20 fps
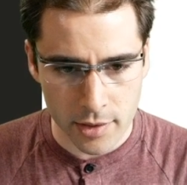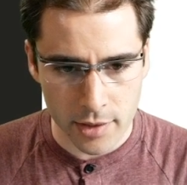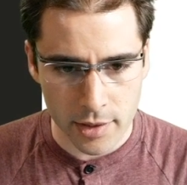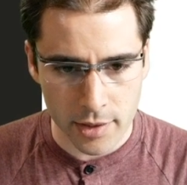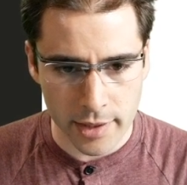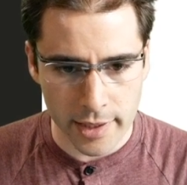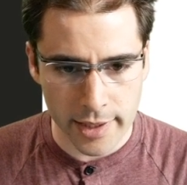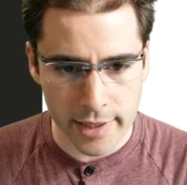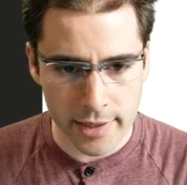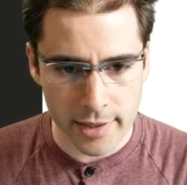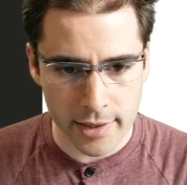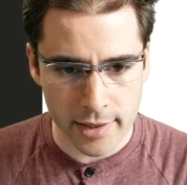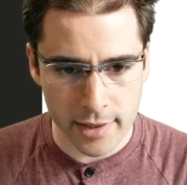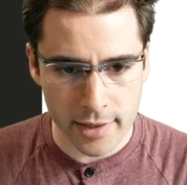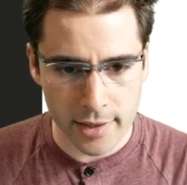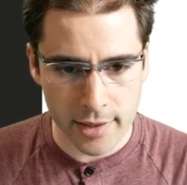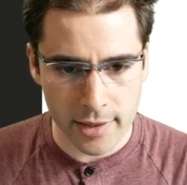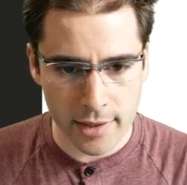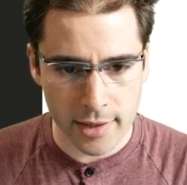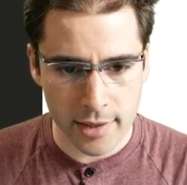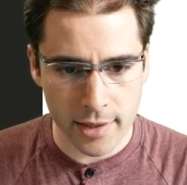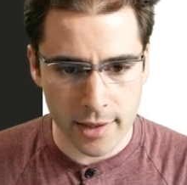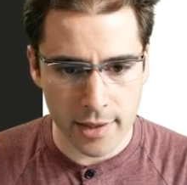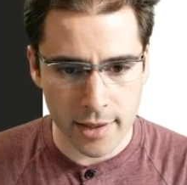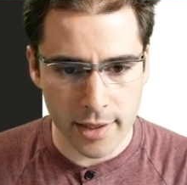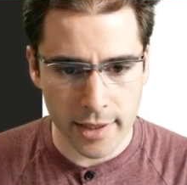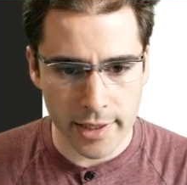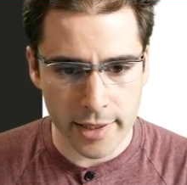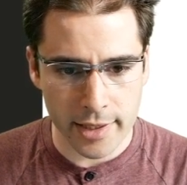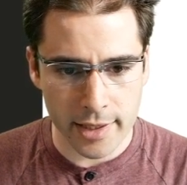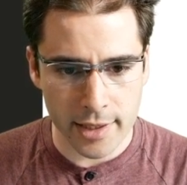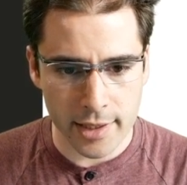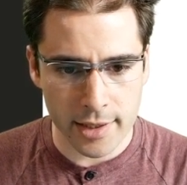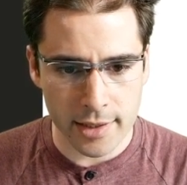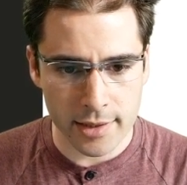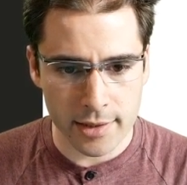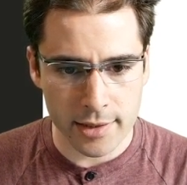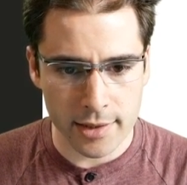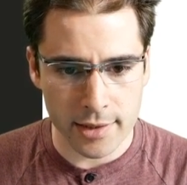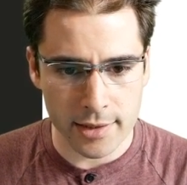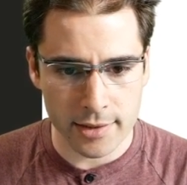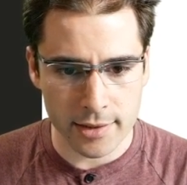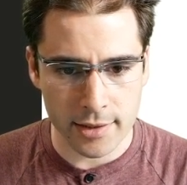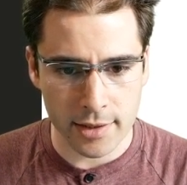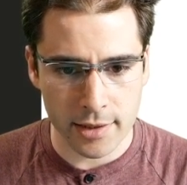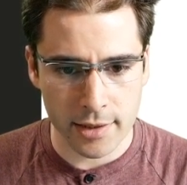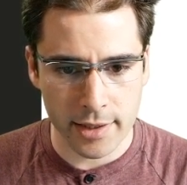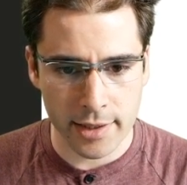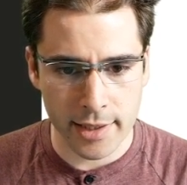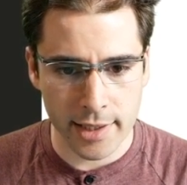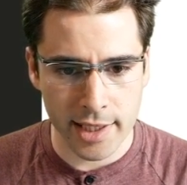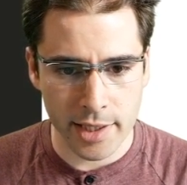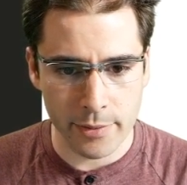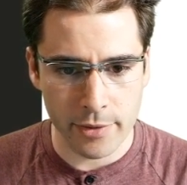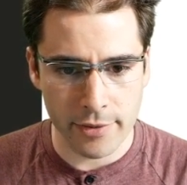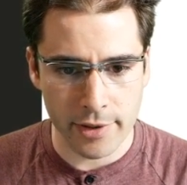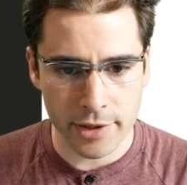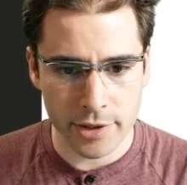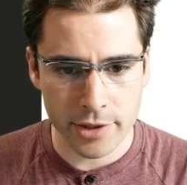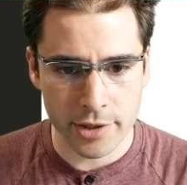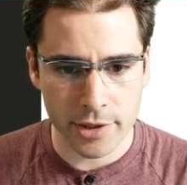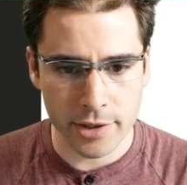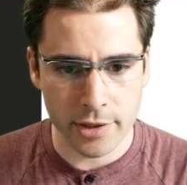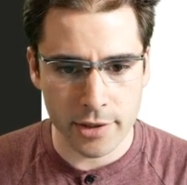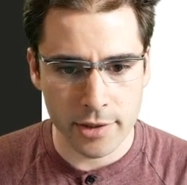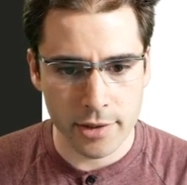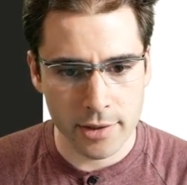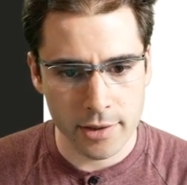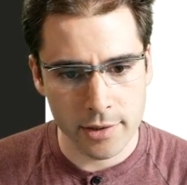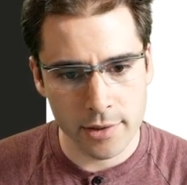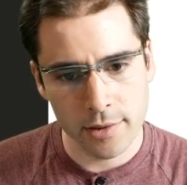Client ID is the client ID we registered.